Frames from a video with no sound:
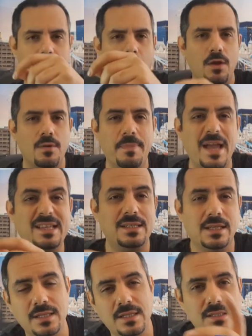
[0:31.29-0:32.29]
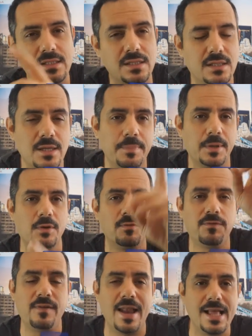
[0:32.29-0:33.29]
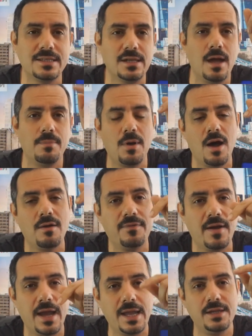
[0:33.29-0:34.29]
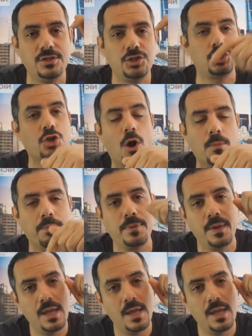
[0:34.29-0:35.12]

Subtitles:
So basically, this is a typical flat Clarity. Above a shop.